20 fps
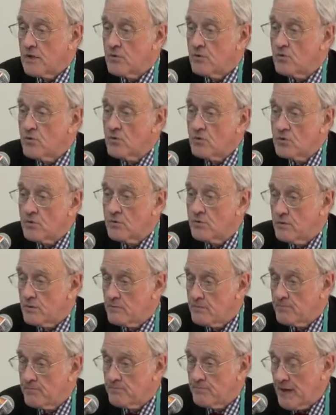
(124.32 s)
or
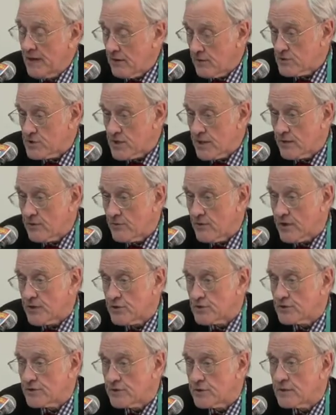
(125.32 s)
power
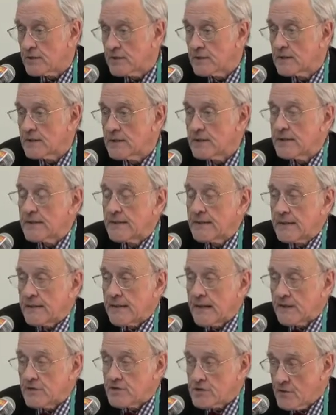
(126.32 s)
generation,
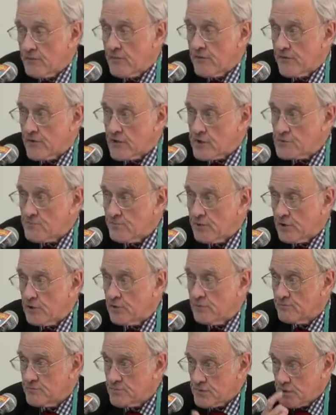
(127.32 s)
and some of these
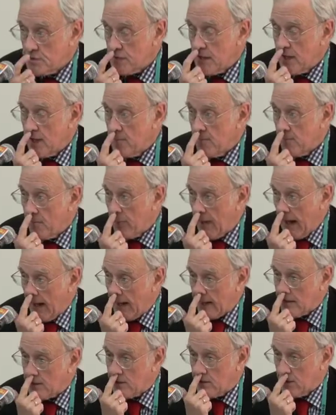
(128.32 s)
plumes
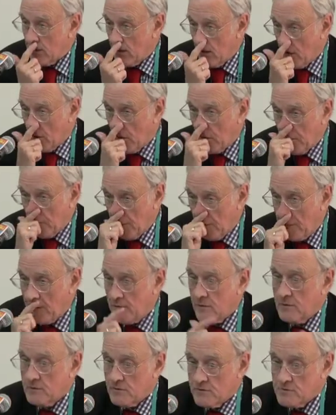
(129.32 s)
impact on
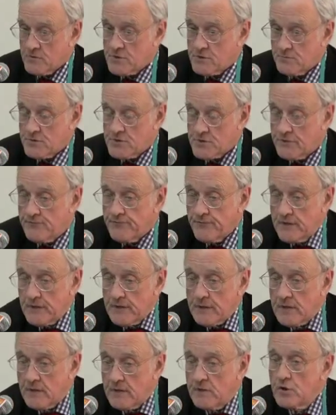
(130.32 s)

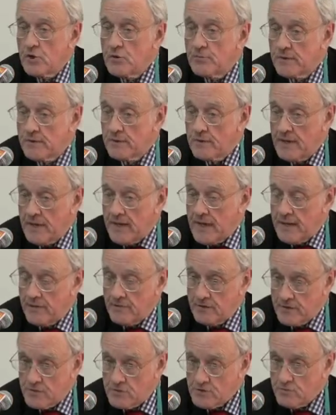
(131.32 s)
specific urban
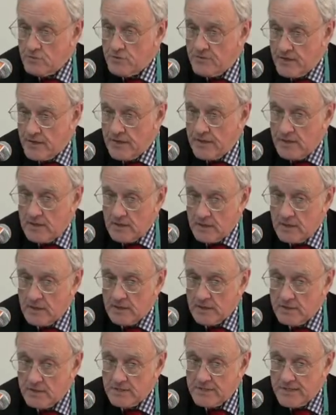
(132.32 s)
areas within
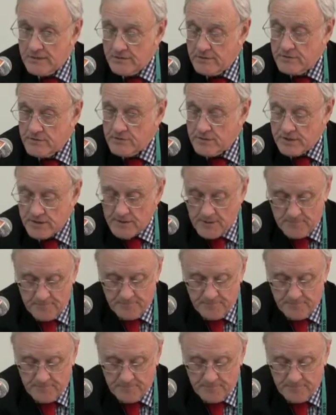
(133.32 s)
our territory.